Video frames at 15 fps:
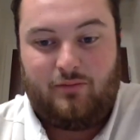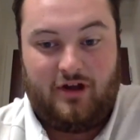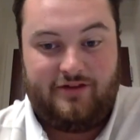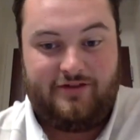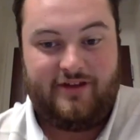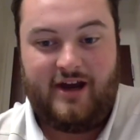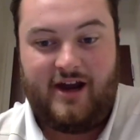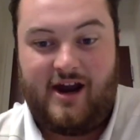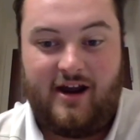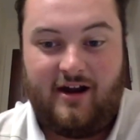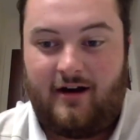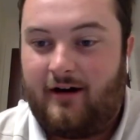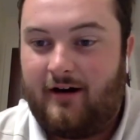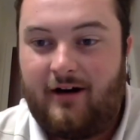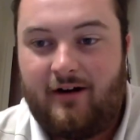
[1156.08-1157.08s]
But they
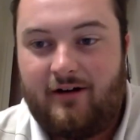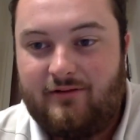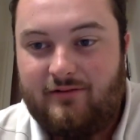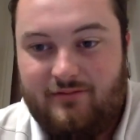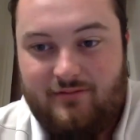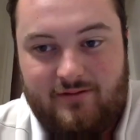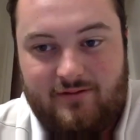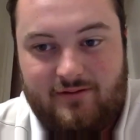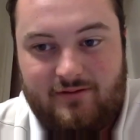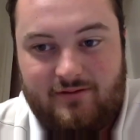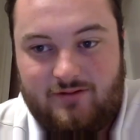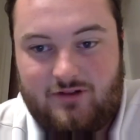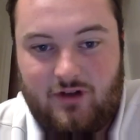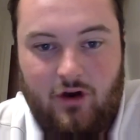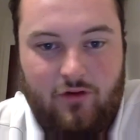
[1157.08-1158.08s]
are
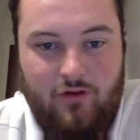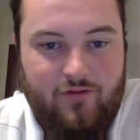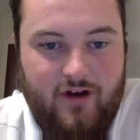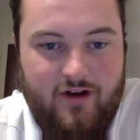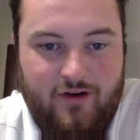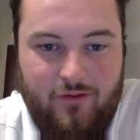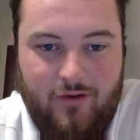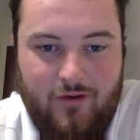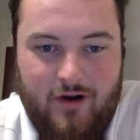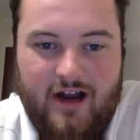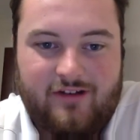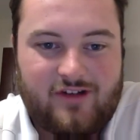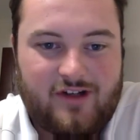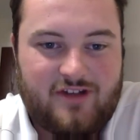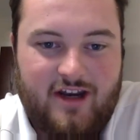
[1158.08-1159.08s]
so fun to
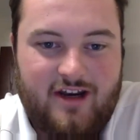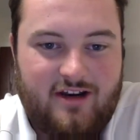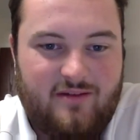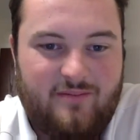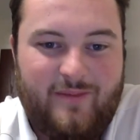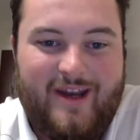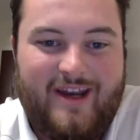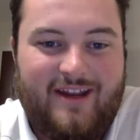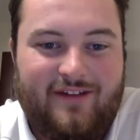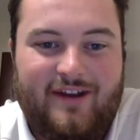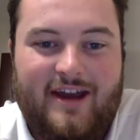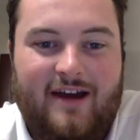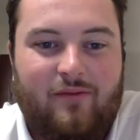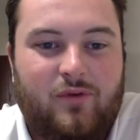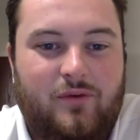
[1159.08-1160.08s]
watch. I said it
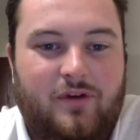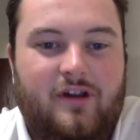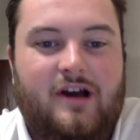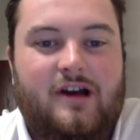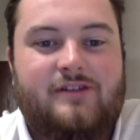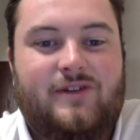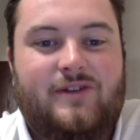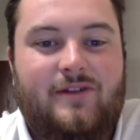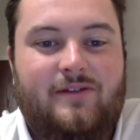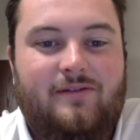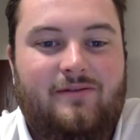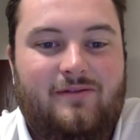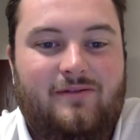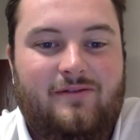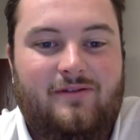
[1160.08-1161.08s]
immediately after
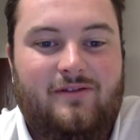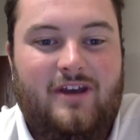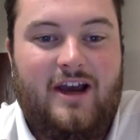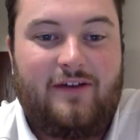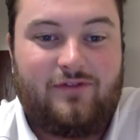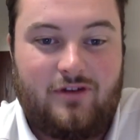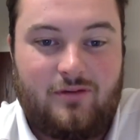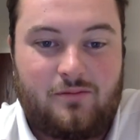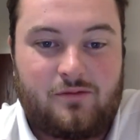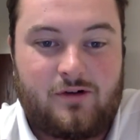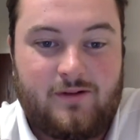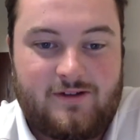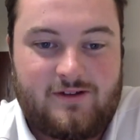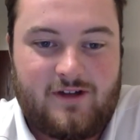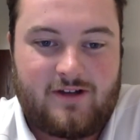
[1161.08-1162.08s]
the
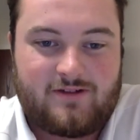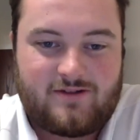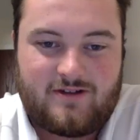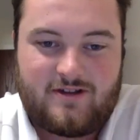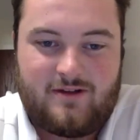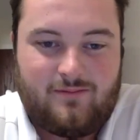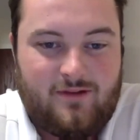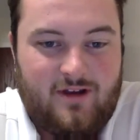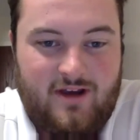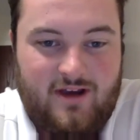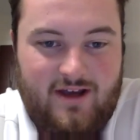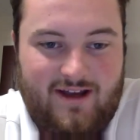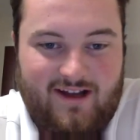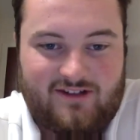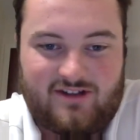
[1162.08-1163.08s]
Bruins lost to them.
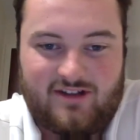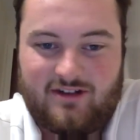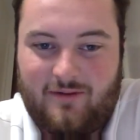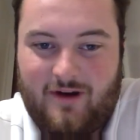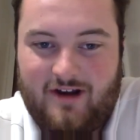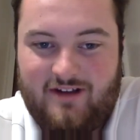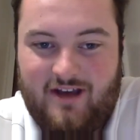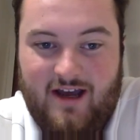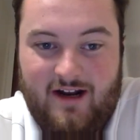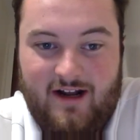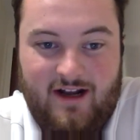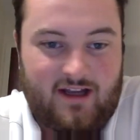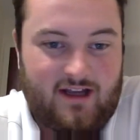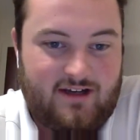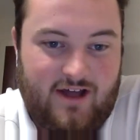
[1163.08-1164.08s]
I said to my dad,
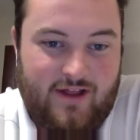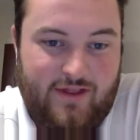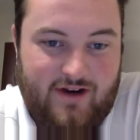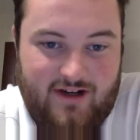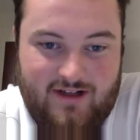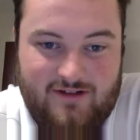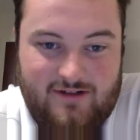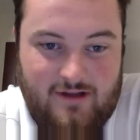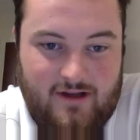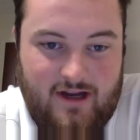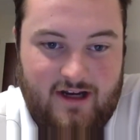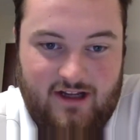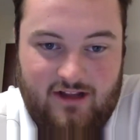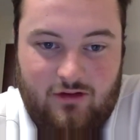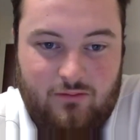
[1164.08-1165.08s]
I got nothing against the
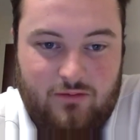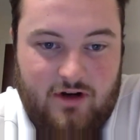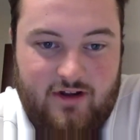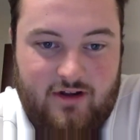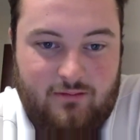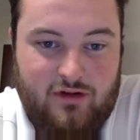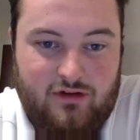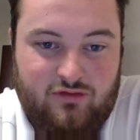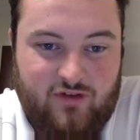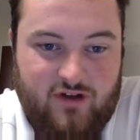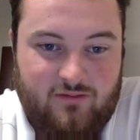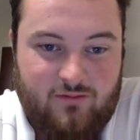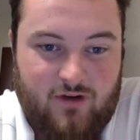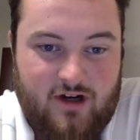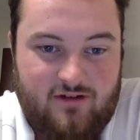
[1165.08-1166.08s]
Lightning. They're probably the most
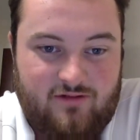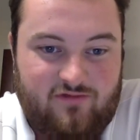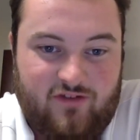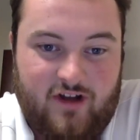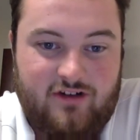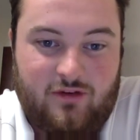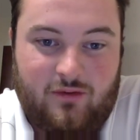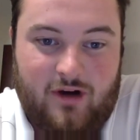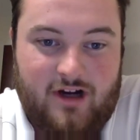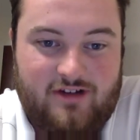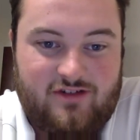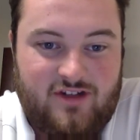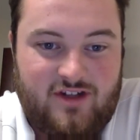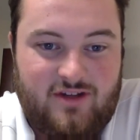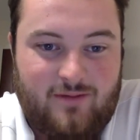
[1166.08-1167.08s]
fun to
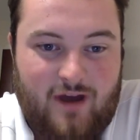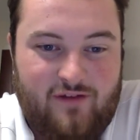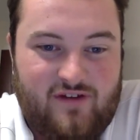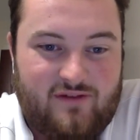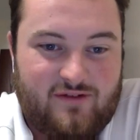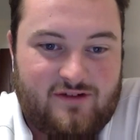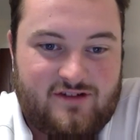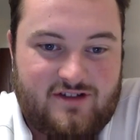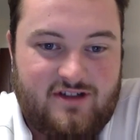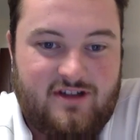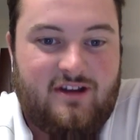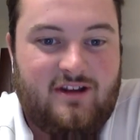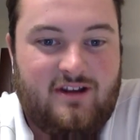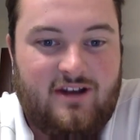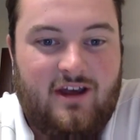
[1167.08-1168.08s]
watch team I've ever
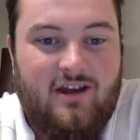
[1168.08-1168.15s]
seen.